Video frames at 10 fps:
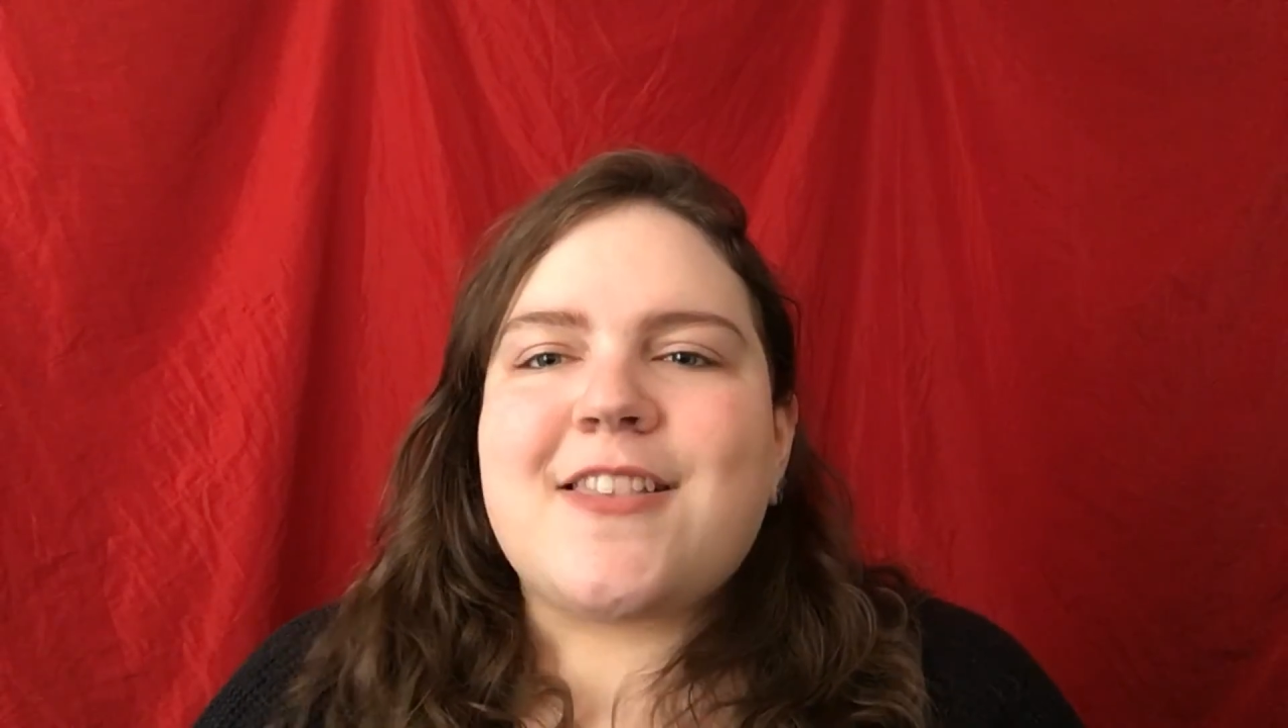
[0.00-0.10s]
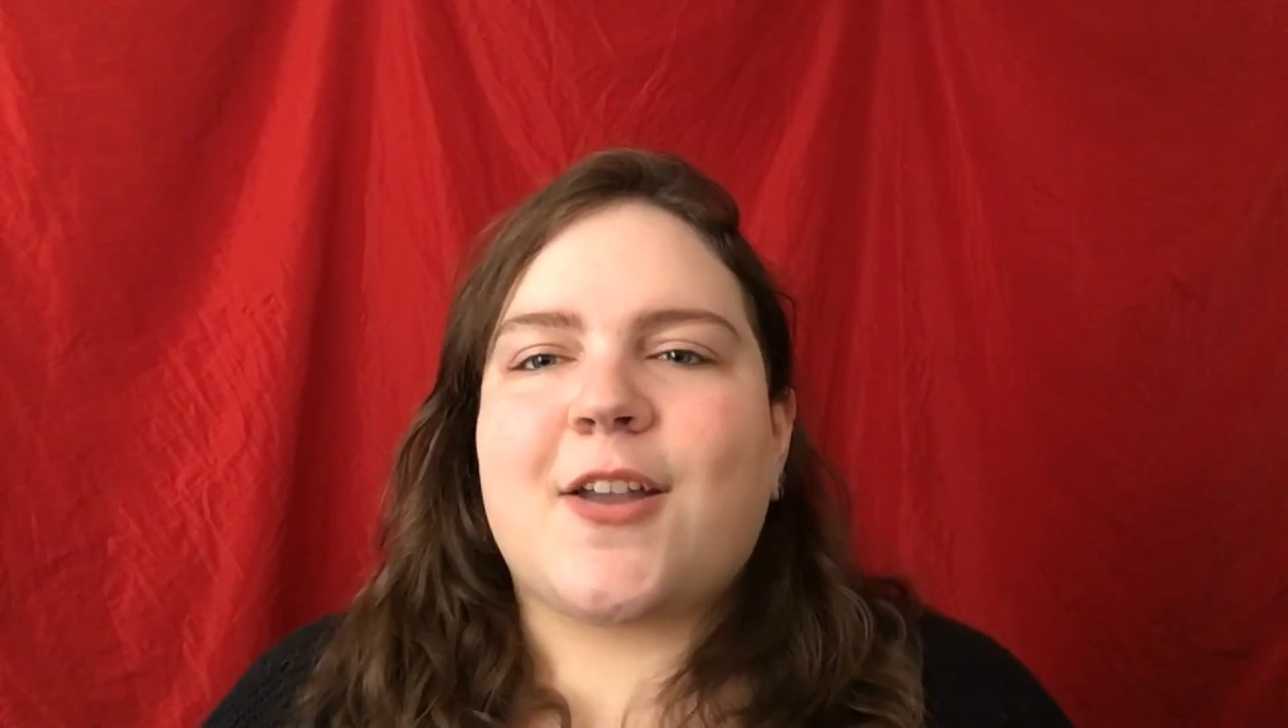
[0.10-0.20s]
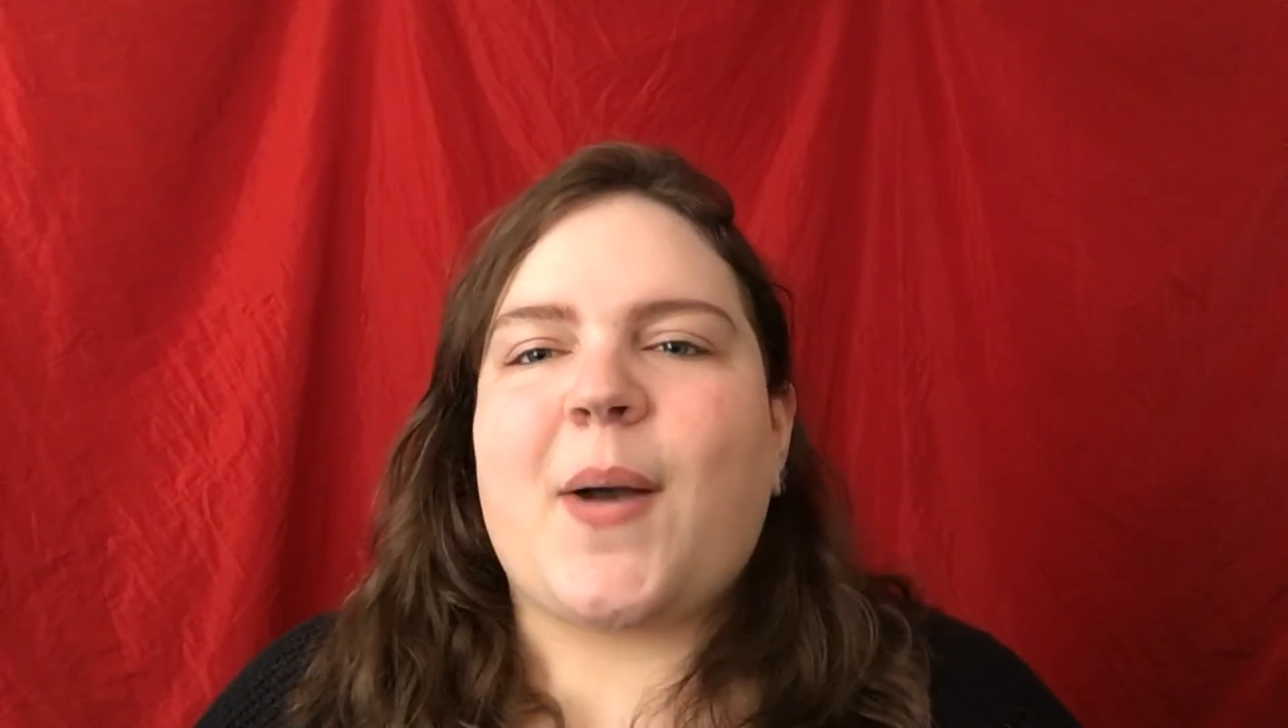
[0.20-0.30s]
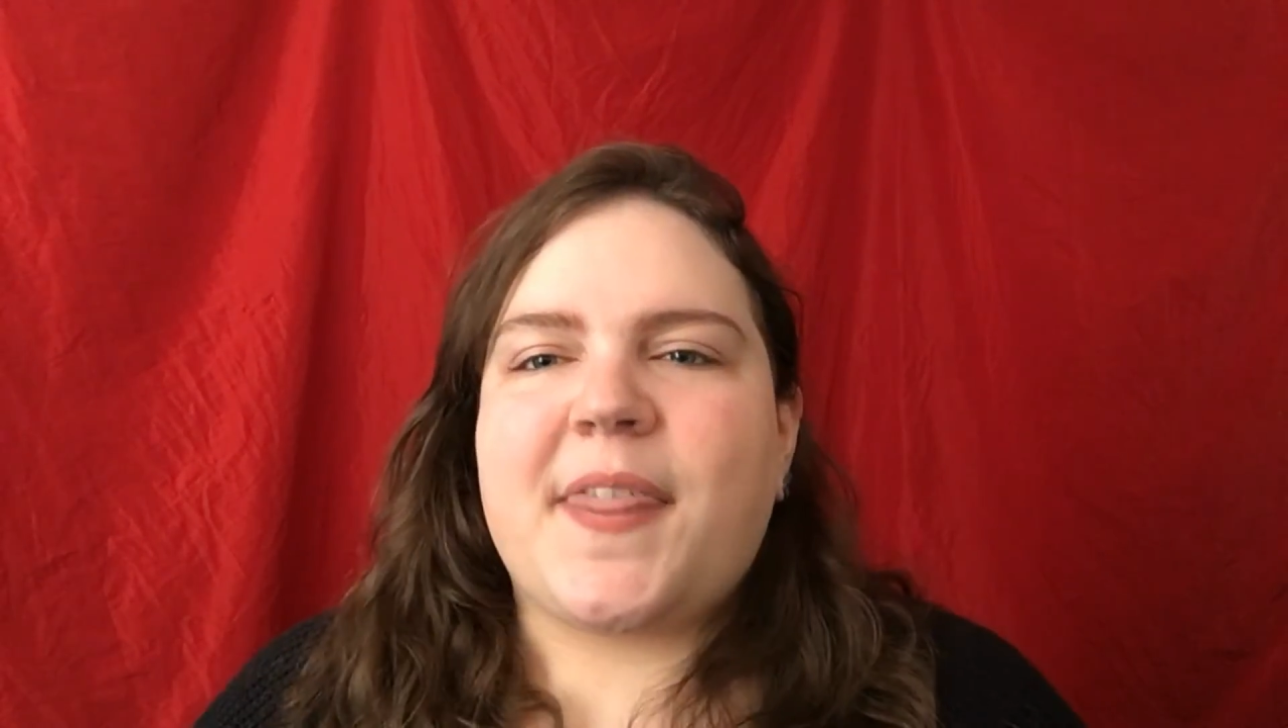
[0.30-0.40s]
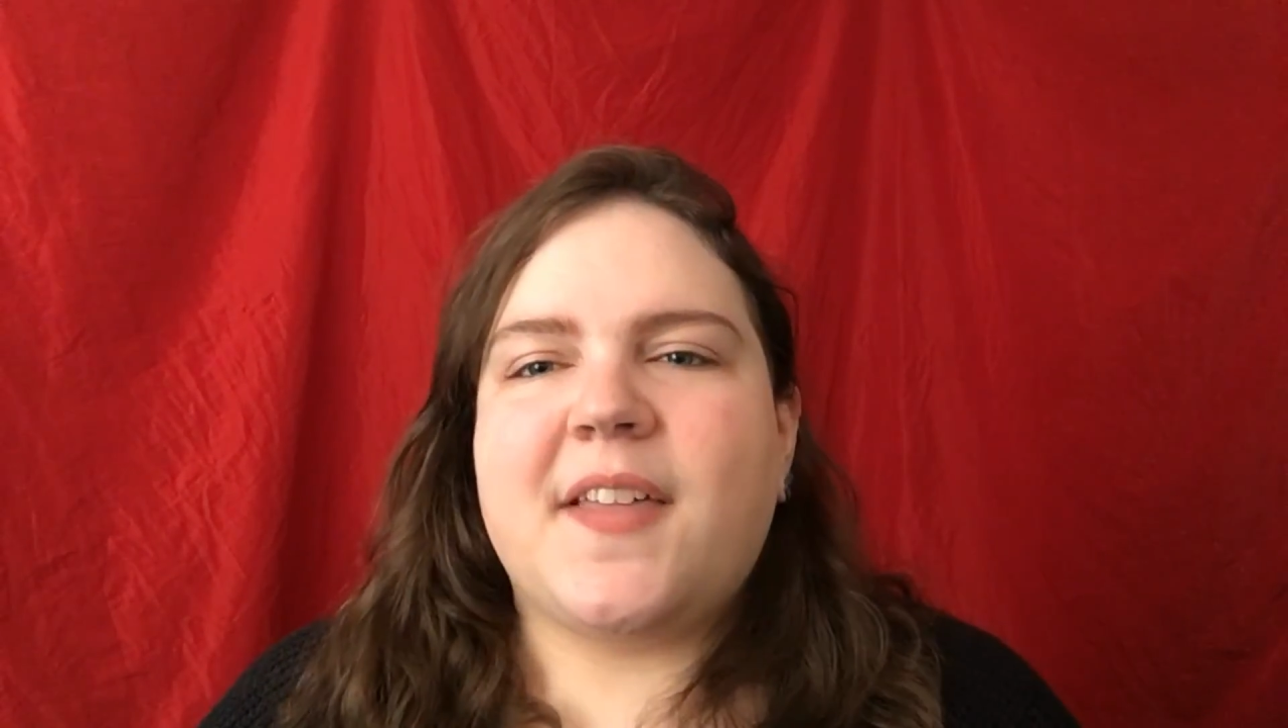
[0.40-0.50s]

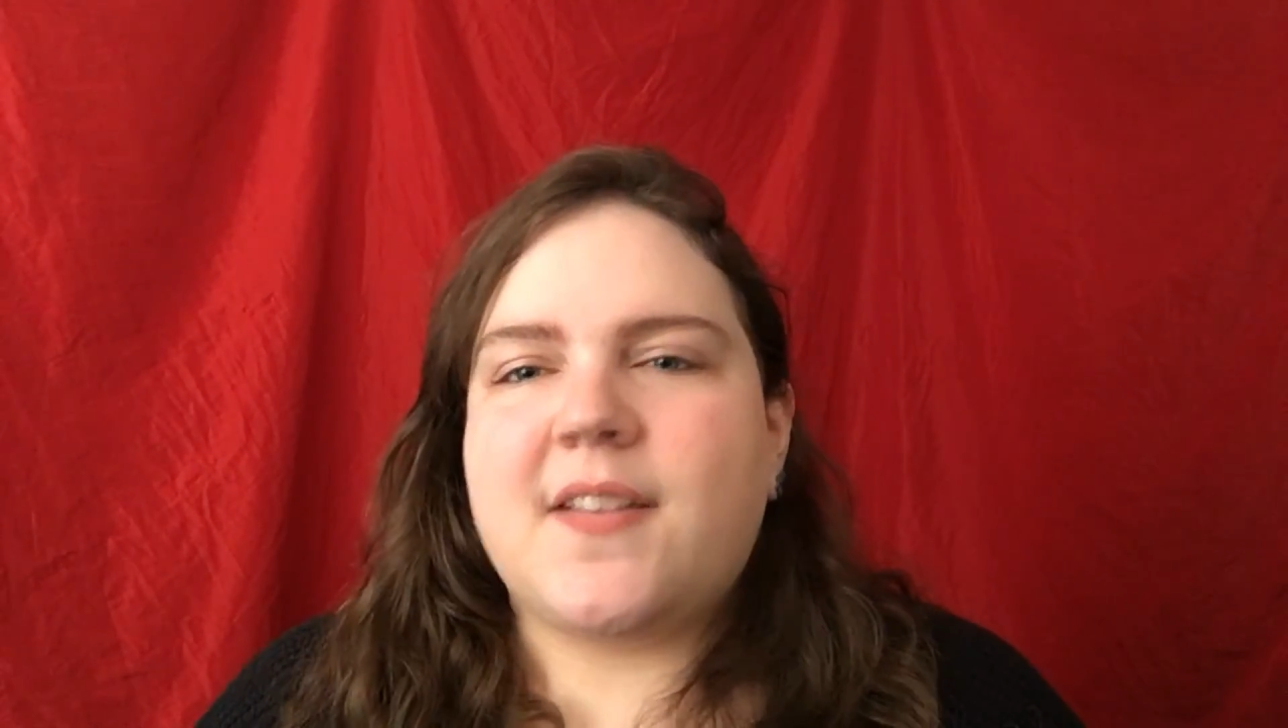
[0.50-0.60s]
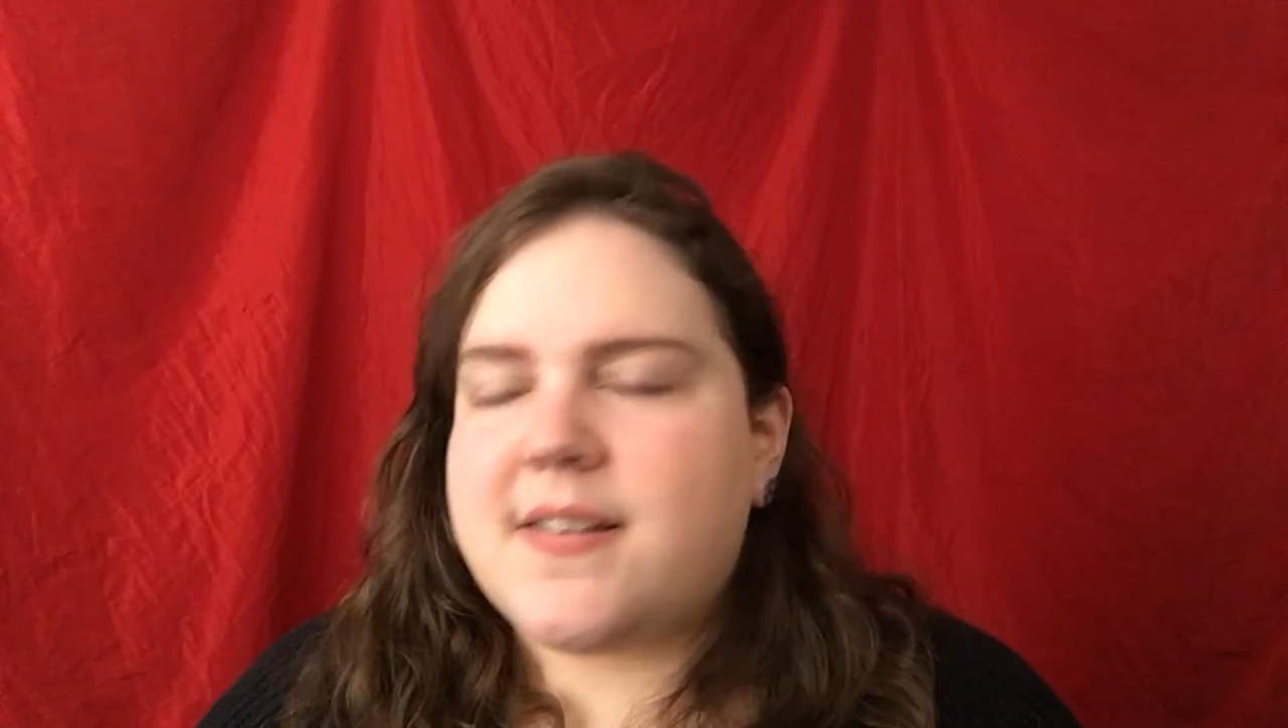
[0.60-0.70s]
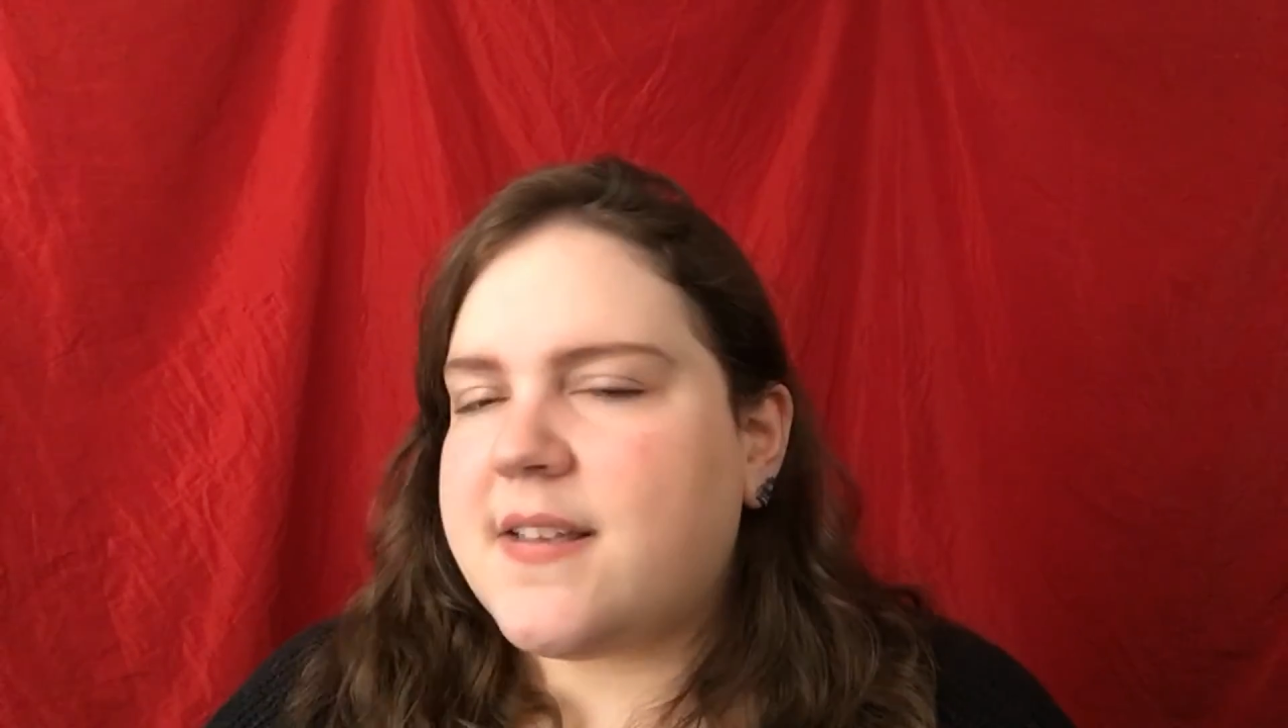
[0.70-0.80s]
So I think this